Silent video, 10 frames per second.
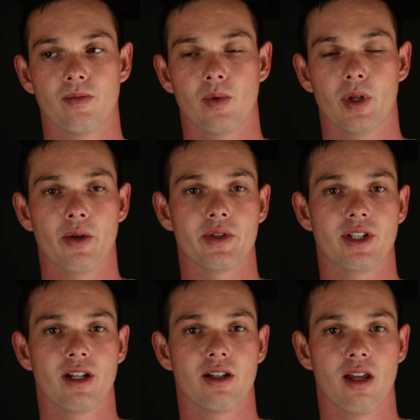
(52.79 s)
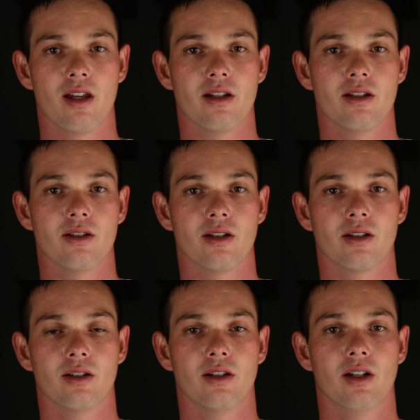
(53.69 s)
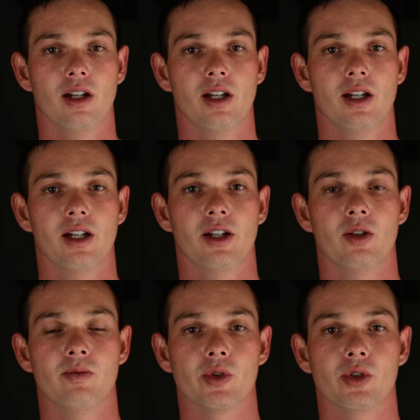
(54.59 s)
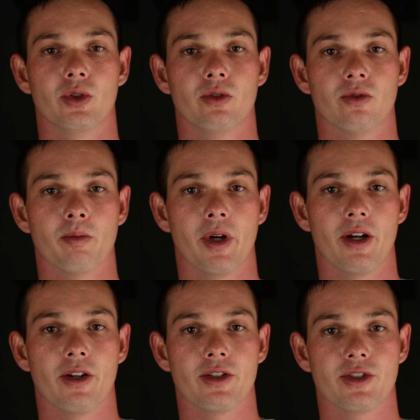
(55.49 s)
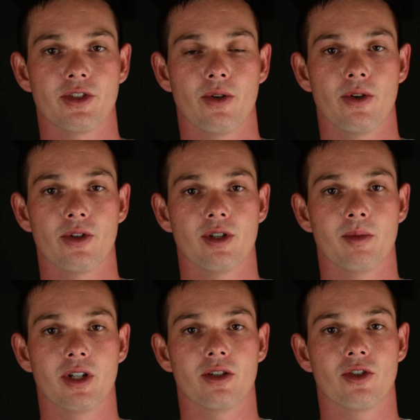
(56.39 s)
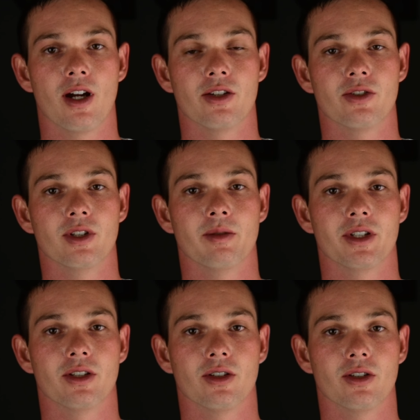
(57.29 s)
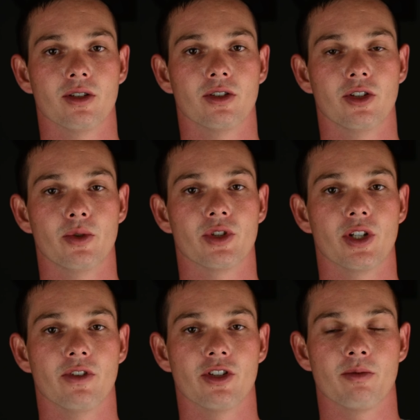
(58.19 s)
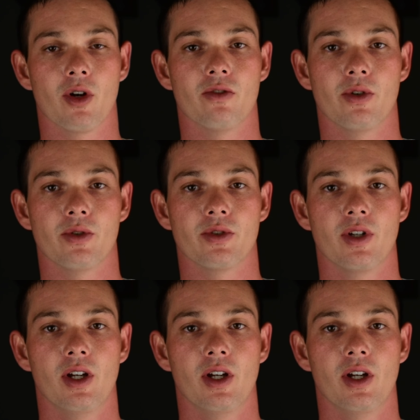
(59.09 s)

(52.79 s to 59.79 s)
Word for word: what I would say a a helpful tool for parents or somebody trying to limit their use of the smartphone.